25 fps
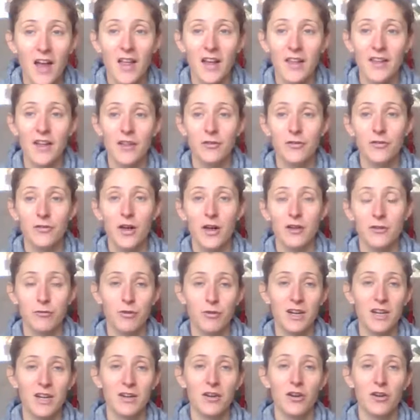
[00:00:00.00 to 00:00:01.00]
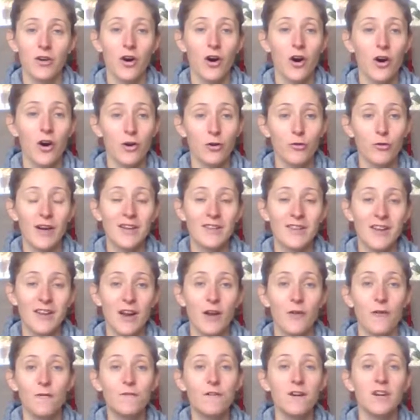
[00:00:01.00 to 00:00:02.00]
That's really not got a great
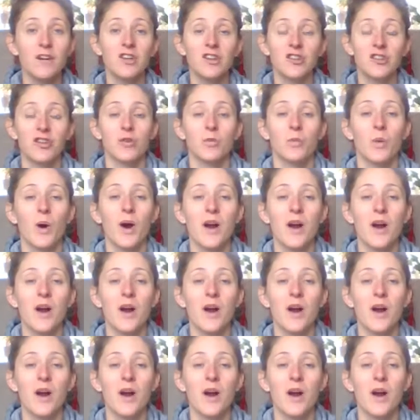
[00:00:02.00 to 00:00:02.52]
deal of function.